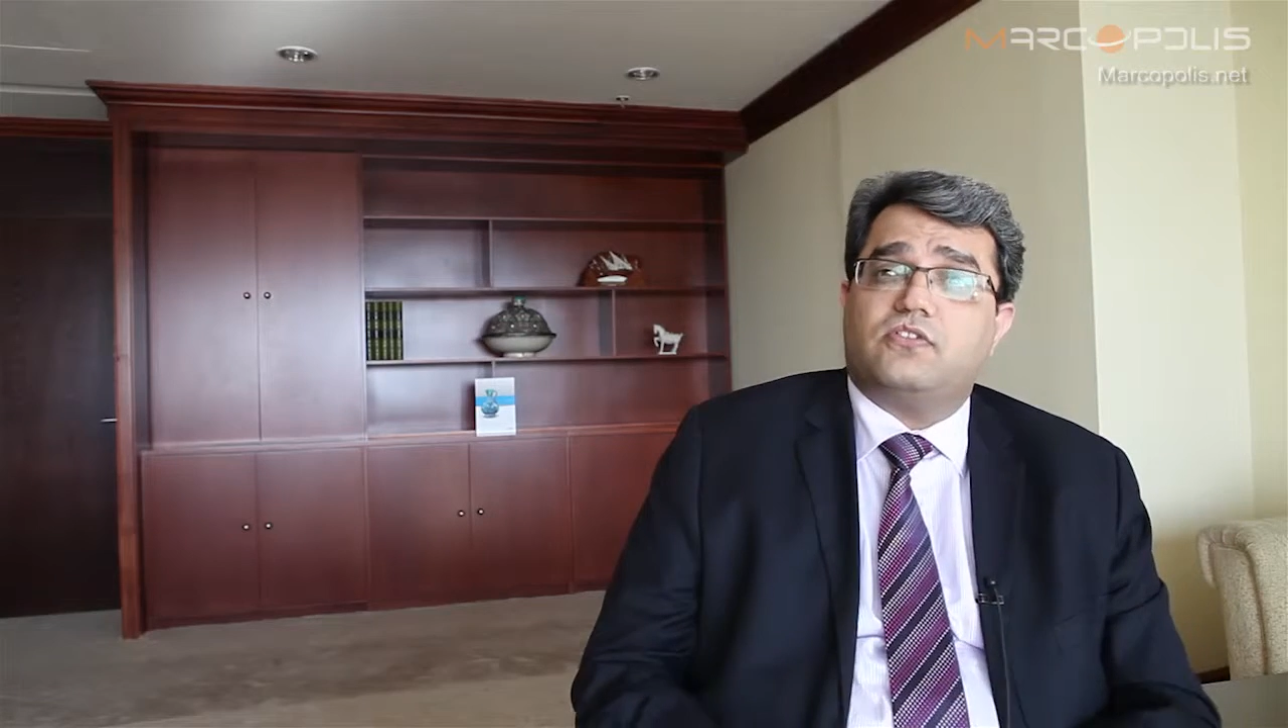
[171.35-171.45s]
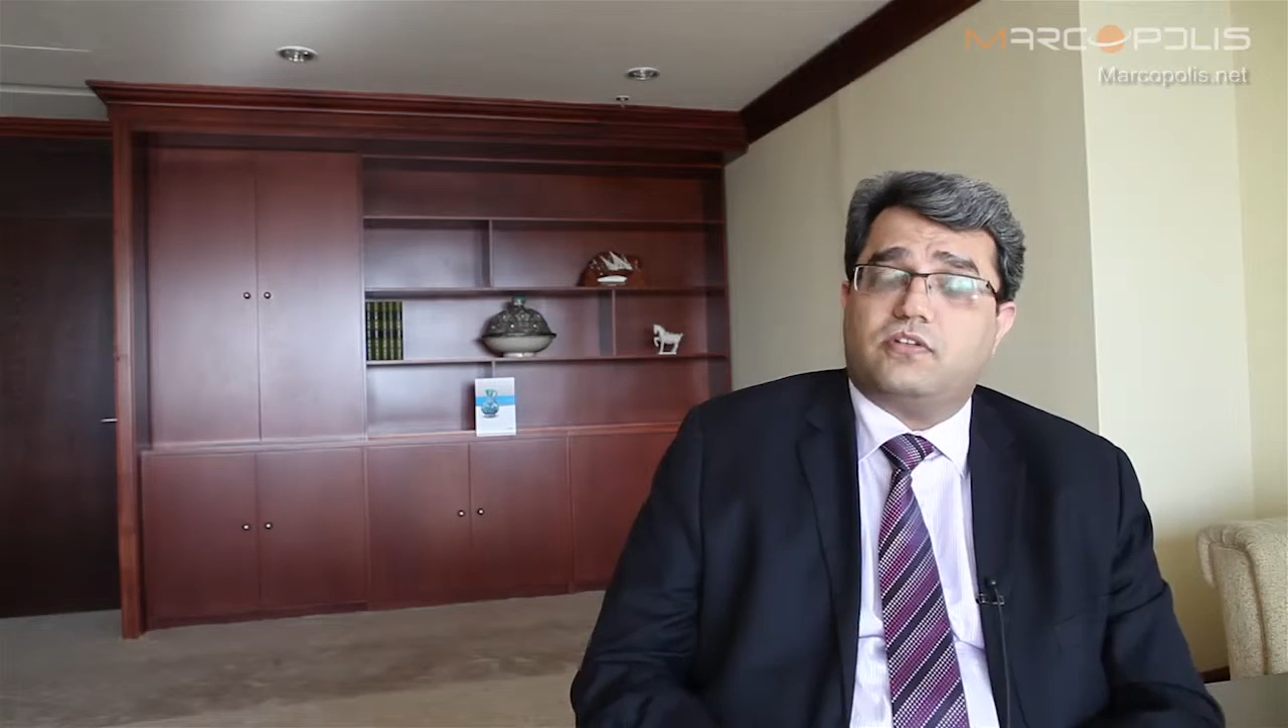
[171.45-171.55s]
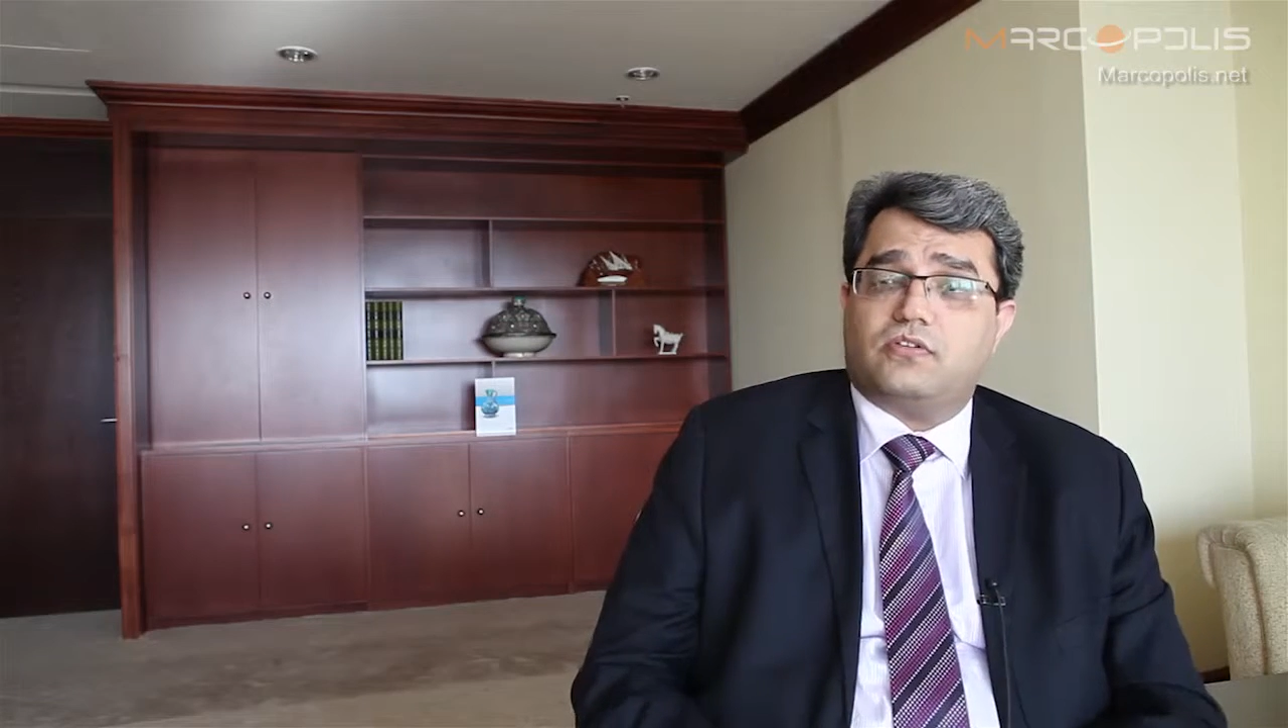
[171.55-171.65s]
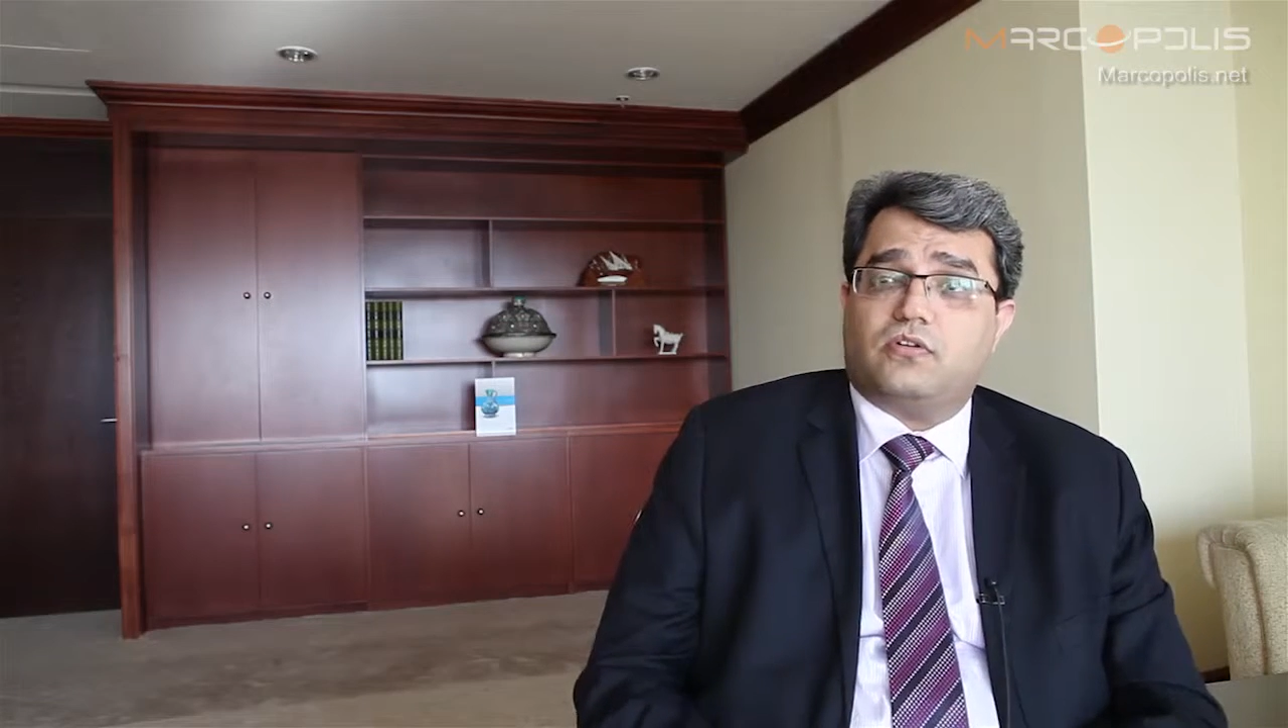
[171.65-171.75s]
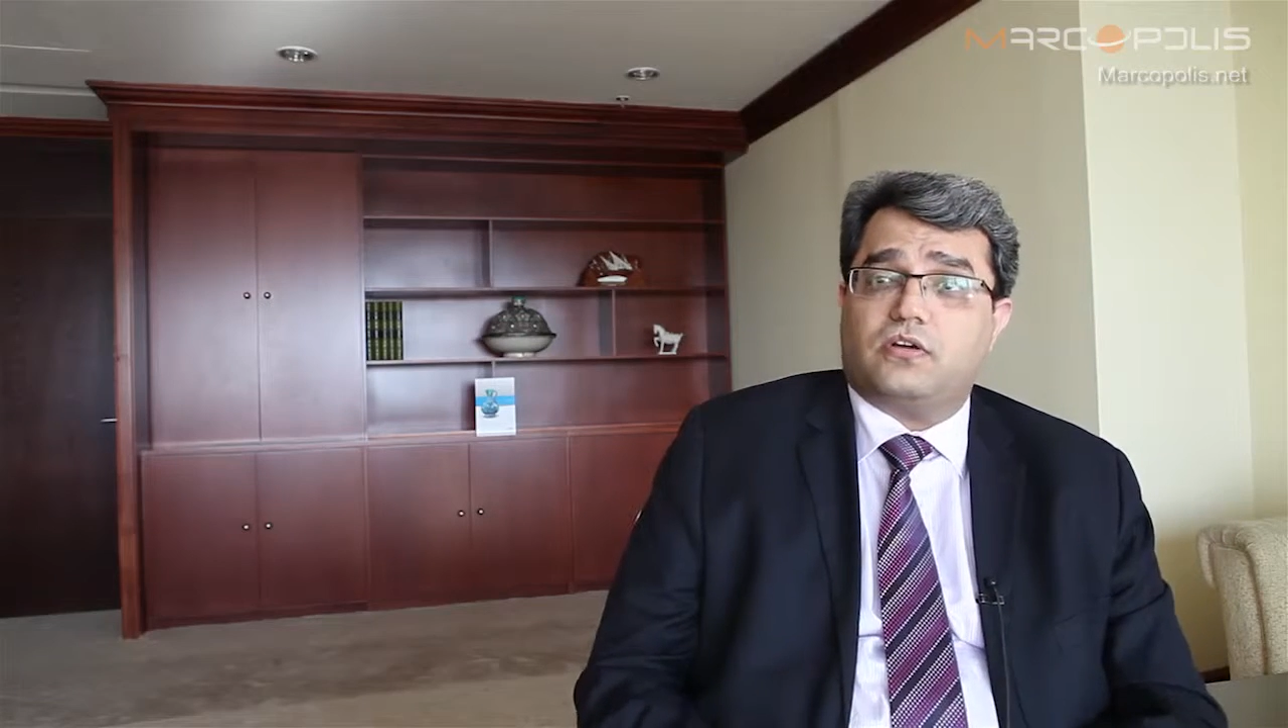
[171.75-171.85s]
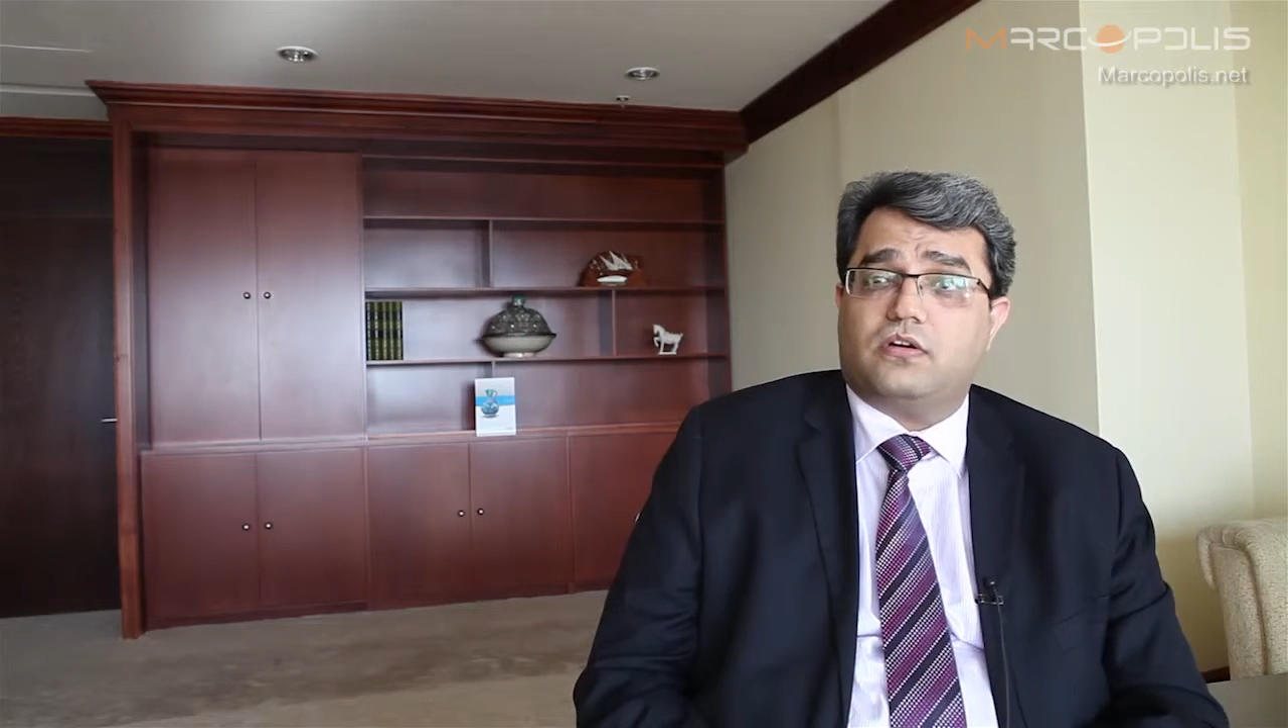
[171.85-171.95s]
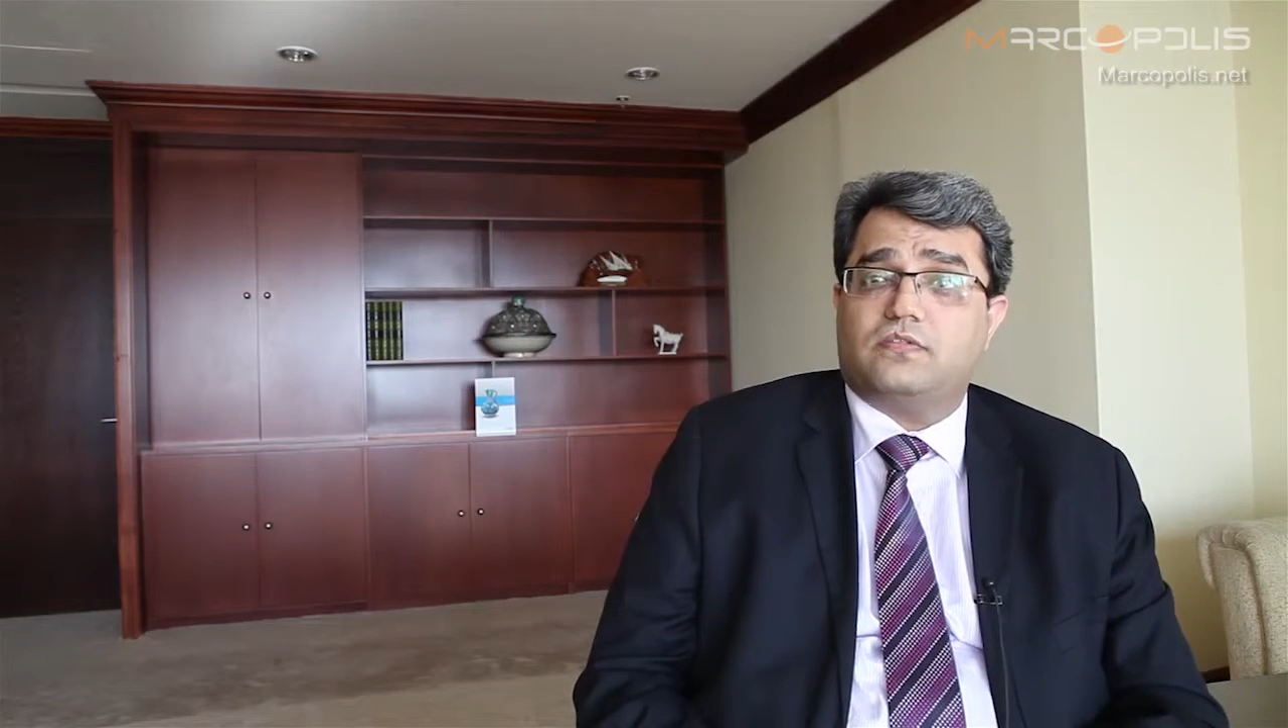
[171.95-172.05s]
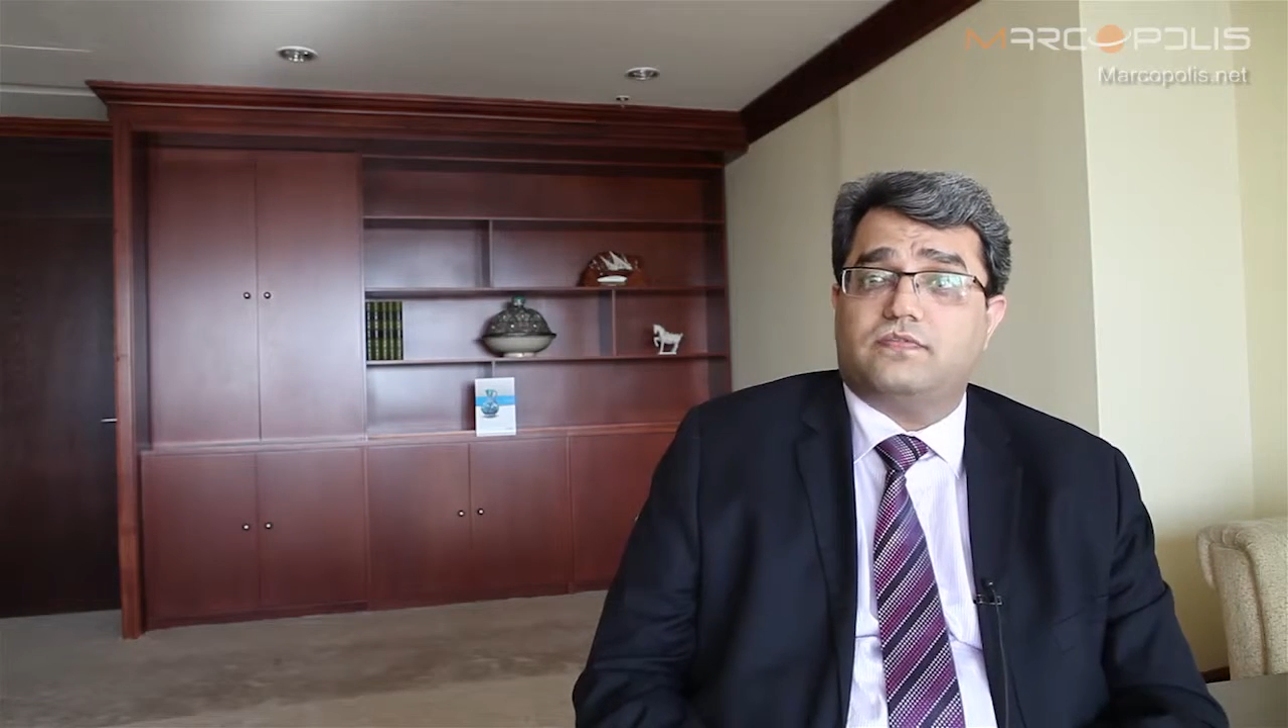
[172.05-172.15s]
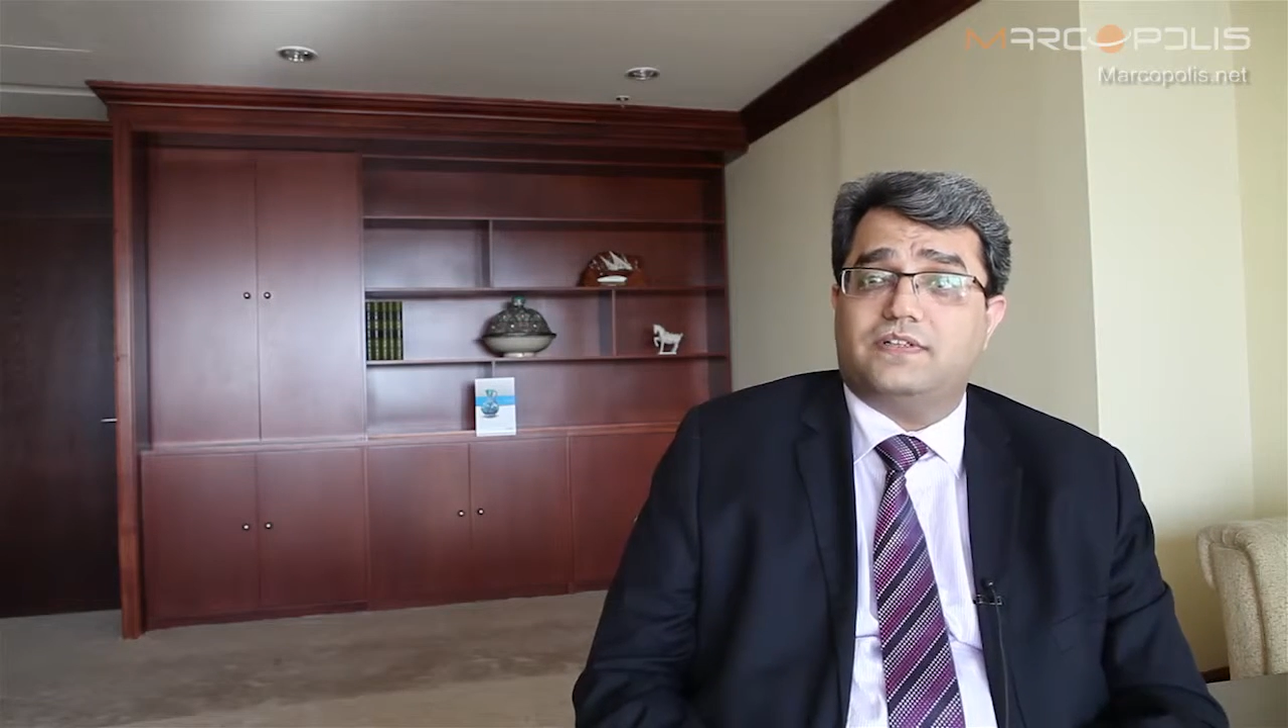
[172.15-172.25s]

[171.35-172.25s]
sort of